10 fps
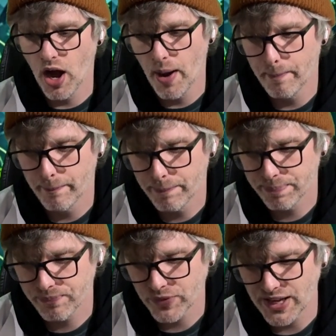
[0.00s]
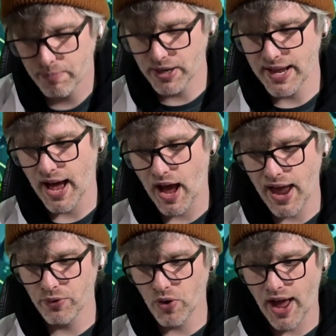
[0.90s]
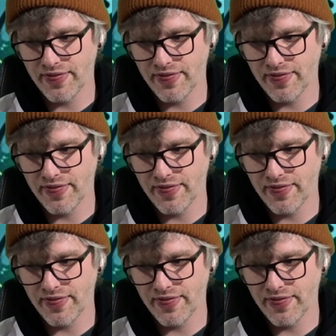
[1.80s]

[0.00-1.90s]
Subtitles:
Um, but yeah, I don't know.